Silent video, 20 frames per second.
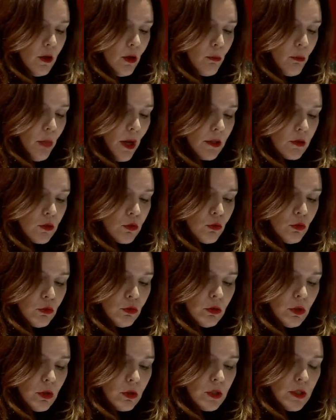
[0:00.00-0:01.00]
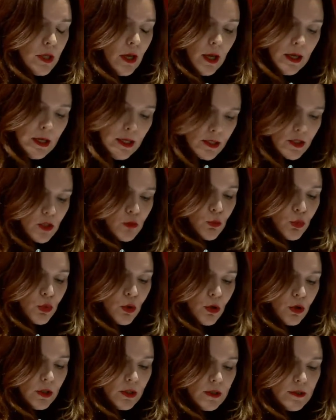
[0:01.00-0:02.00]
but each
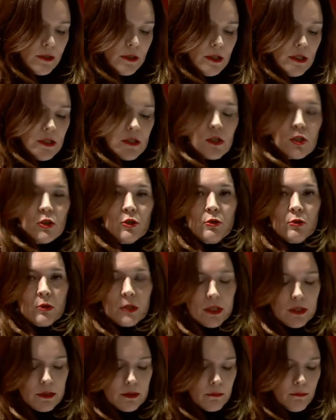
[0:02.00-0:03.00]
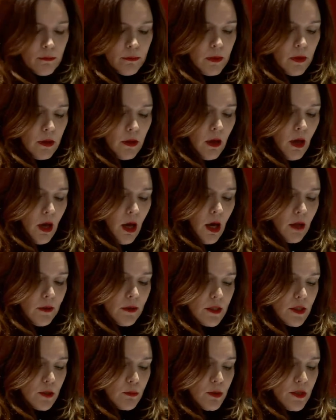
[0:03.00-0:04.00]
project is unique, and
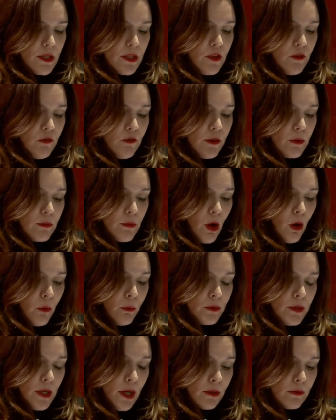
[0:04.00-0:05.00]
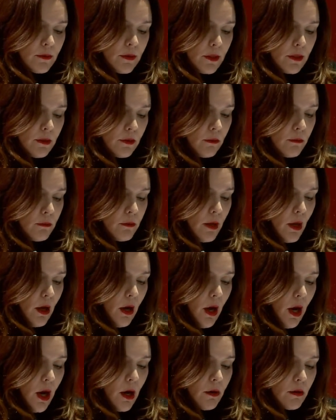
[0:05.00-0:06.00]
the specific objectives
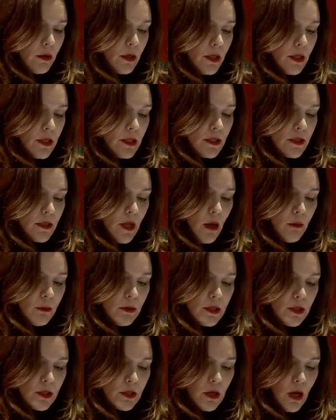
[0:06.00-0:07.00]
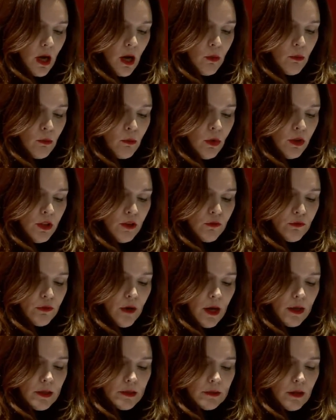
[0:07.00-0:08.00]
are established and
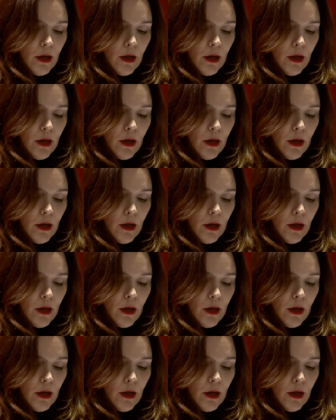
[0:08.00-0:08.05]
modified